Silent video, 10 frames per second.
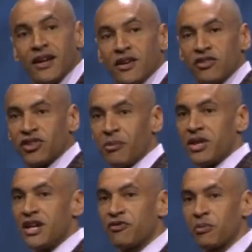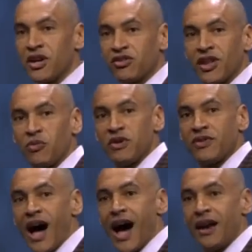some of the information that we've
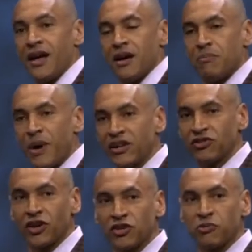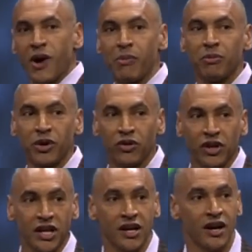got based on its
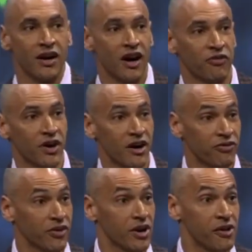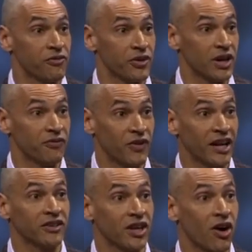probability of, of, of
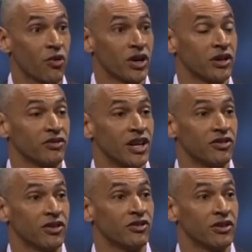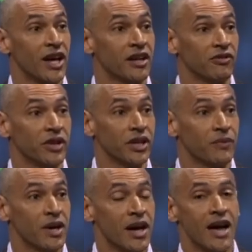affecting our organizations negatively.
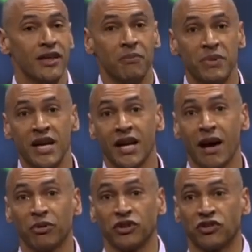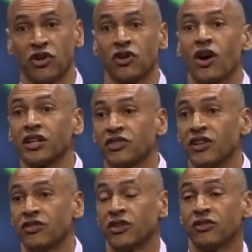And then being able to turn our
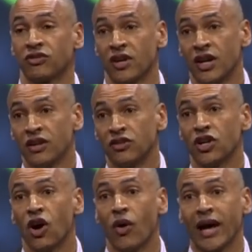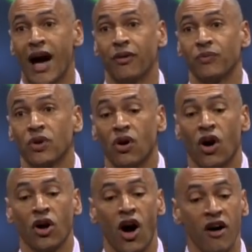attentions to going out
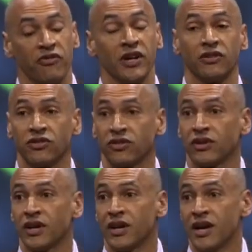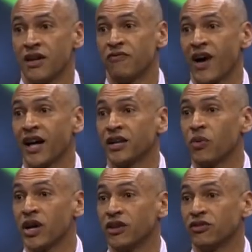on offense and finding
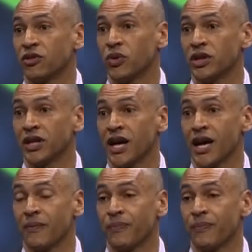ways to win the game.